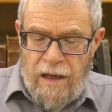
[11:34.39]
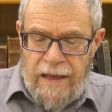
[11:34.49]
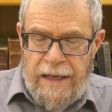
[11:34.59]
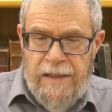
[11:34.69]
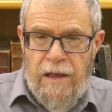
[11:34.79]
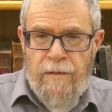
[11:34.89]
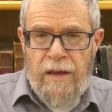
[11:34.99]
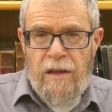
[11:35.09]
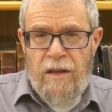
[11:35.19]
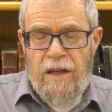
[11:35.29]
case of
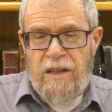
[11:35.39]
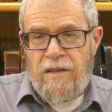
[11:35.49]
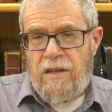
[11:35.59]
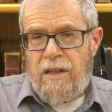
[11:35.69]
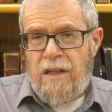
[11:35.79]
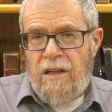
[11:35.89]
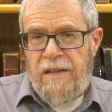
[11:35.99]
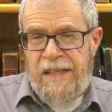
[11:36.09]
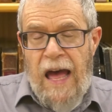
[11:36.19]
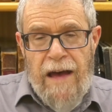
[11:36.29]
a
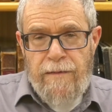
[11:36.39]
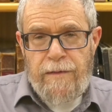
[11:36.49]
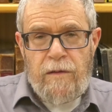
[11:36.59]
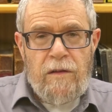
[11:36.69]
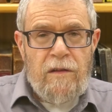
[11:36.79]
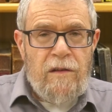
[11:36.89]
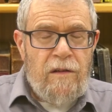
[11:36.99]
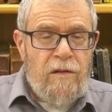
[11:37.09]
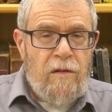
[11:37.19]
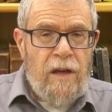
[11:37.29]
Zav,
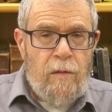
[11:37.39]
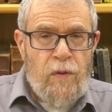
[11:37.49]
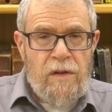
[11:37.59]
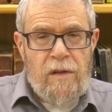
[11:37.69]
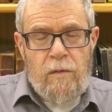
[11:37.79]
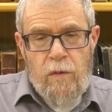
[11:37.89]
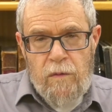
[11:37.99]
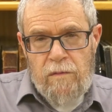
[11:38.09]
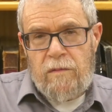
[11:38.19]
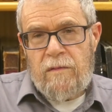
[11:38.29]
right, a person
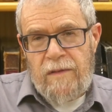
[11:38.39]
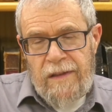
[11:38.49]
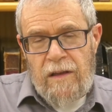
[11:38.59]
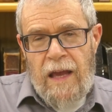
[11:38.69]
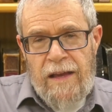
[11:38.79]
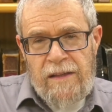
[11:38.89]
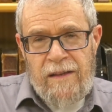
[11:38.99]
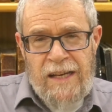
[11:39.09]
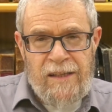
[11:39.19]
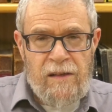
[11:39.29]
who has
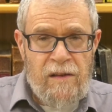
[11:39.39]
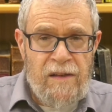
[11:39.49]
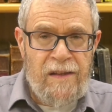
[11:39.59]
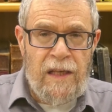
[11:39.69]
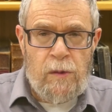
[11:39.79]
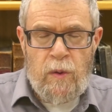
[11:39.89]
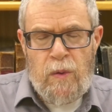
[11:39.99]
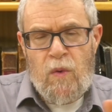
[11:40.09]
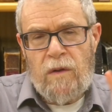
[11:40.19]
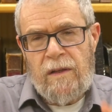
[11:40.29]
this disease which
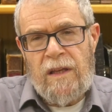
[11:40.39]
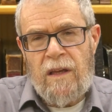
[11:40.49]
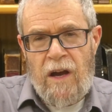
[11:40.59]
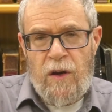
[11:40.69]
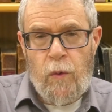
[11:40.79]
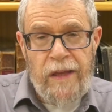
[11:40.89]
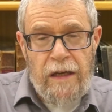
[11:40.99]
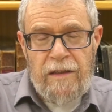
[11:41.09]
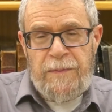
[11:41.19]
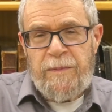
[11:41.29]
we call today
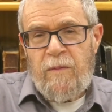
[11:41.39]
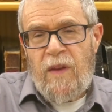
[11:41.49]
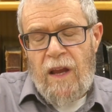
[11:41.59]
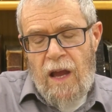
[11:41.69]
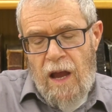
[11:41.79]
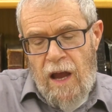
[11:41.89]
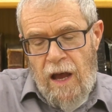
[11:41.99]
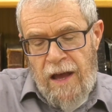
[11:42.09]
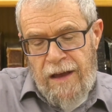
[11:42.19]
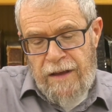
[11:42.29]
gonorrhea.
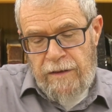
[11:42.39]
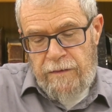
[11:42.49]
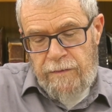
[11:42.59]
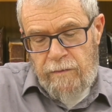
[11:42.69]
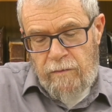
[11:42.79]
Now,